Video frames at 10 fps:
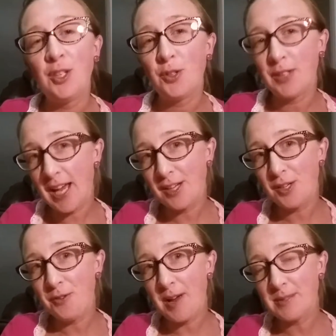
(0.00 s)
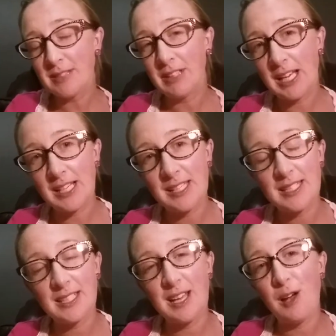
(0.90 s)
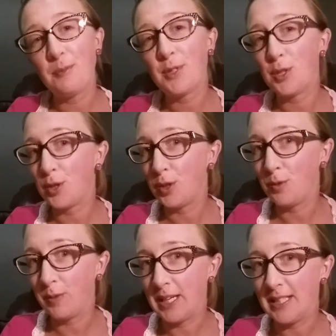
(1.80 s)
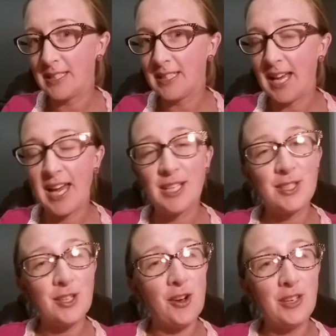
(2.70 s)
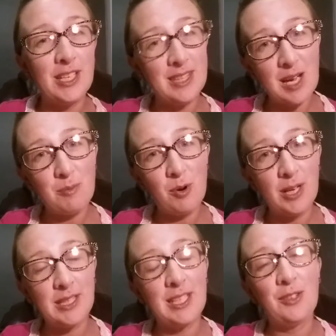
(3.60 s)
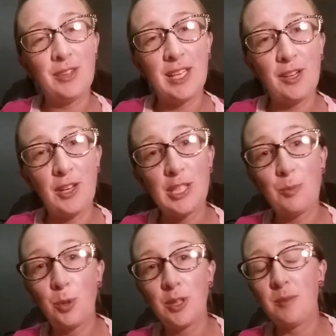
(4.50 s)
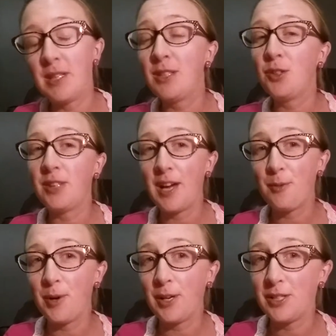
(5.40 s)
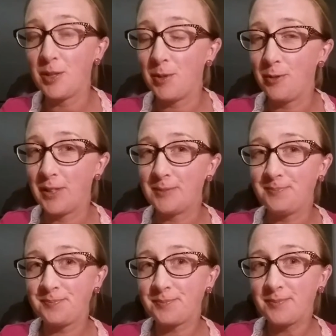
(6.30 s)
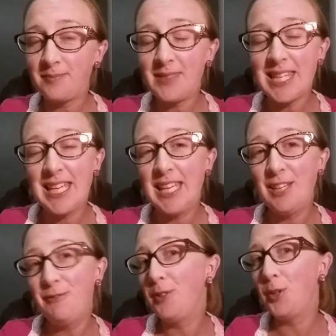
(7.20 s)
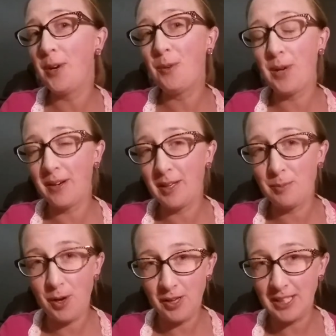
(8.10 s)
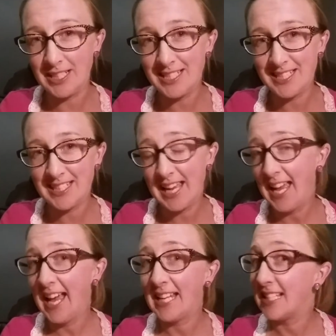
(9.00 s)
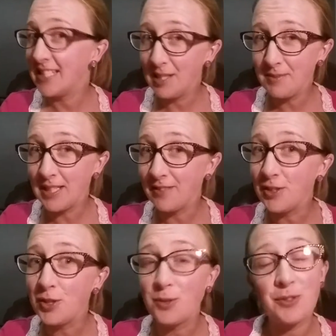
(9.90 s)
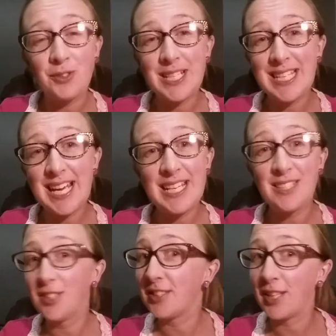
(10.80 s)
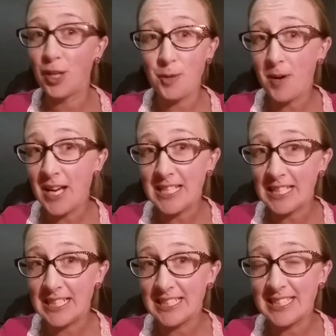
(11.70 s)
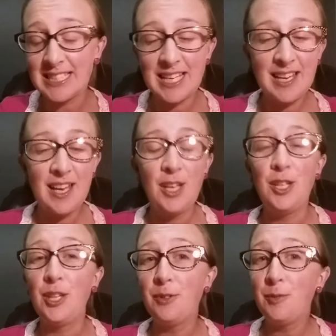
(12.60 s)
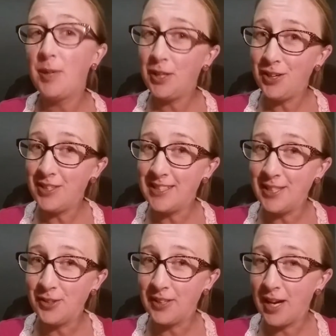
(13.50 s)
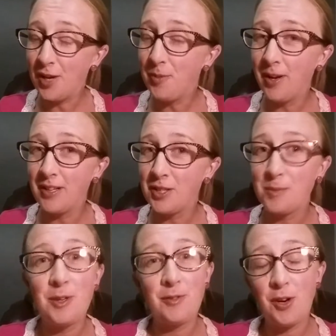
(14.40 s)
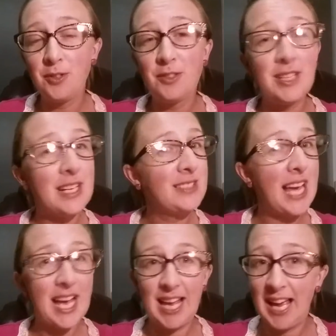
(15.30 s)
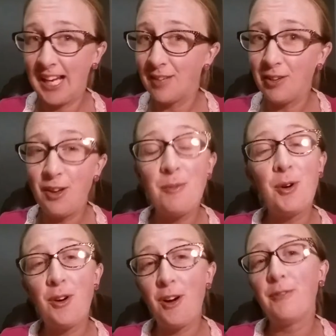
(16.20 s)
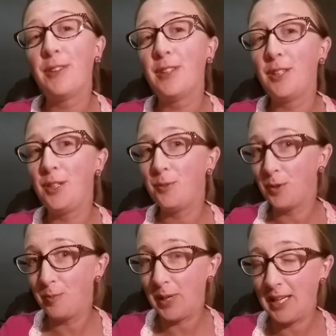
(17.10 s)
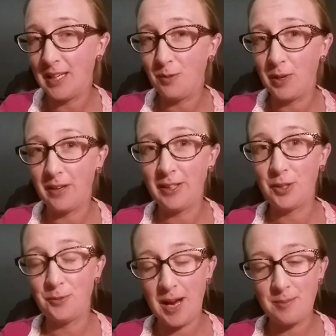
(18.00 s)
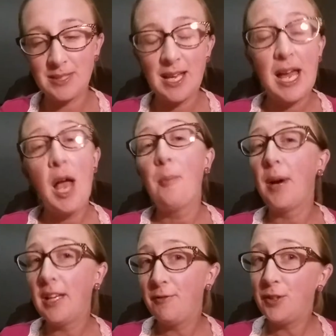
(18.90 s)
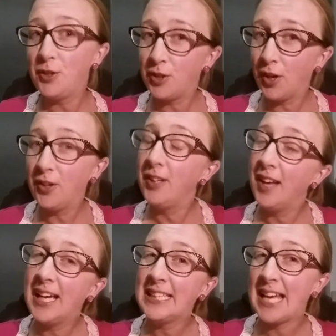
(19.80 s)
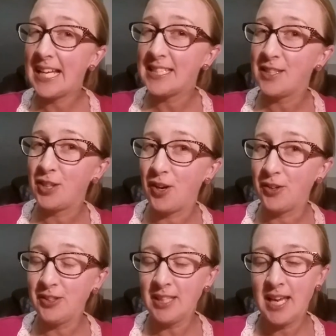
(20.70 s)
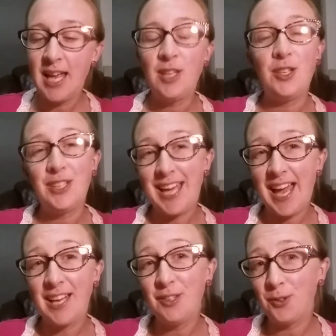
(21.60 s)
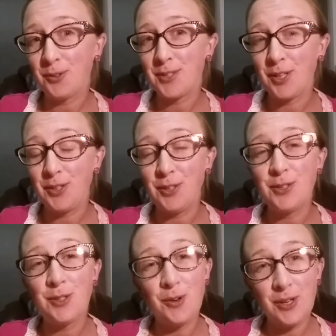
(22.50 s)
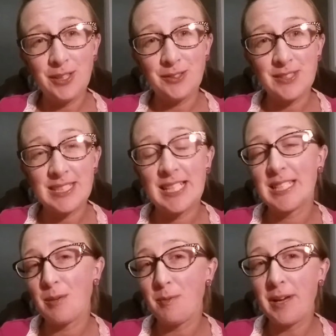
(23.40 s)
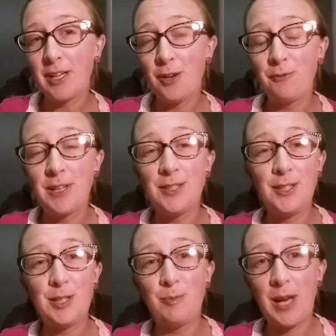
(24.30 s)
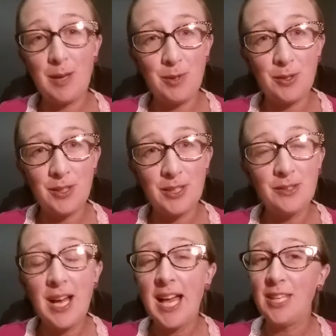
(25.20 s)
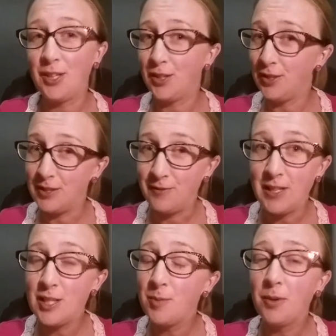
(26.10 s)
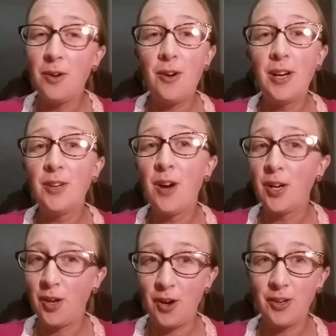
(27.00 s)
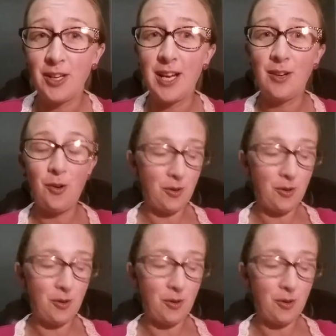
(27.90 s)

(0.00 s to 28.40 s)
Your nail wraps have lasted up to two weeks, and it's only at that point that you're then going to put them into your nail polish remover. If you are wearing polish and it chips after two or three days, because I know mine does, you would be using your nail polish remover on your nails a heck of a lot more often than you would be in wearing your wraps. But if you don't like the acetone, you can also use oils. Now, some of my girlfriends use baby oil. You can use vegetable oil, coconut